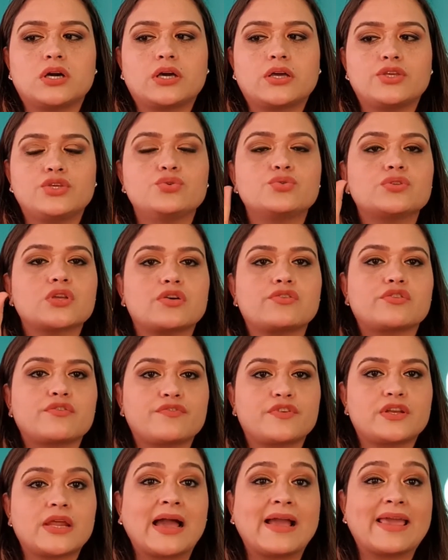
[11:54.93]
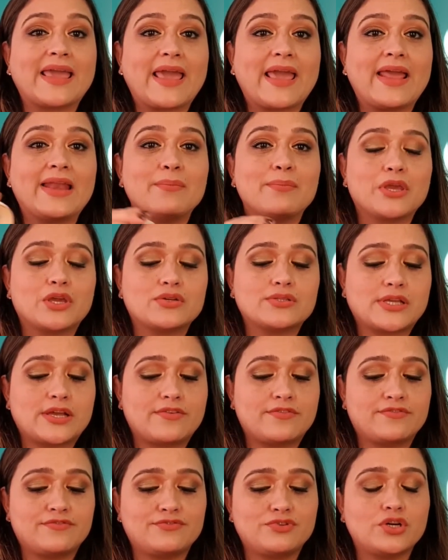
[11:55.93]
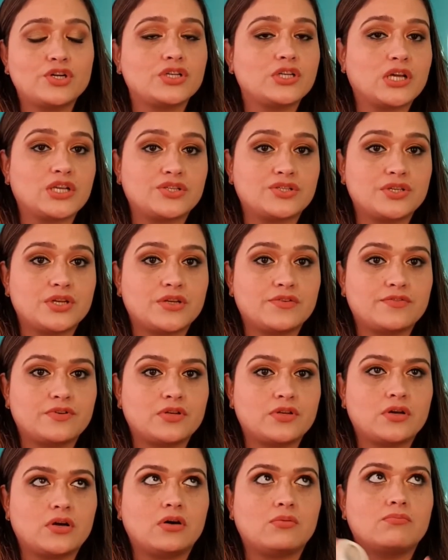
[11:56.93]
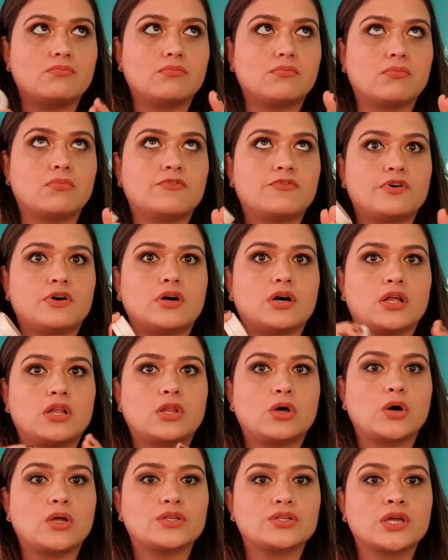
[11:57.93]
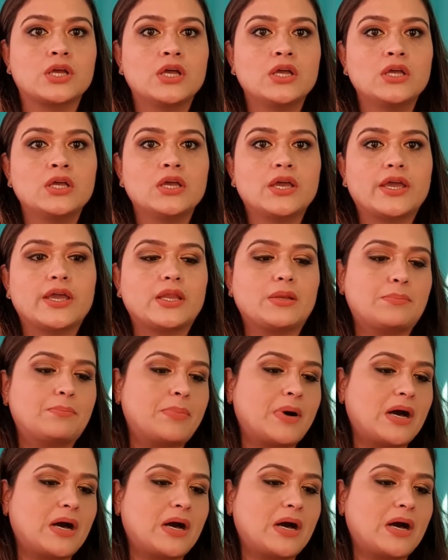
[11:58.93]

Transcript: use out of it again because I have not touched it a lot in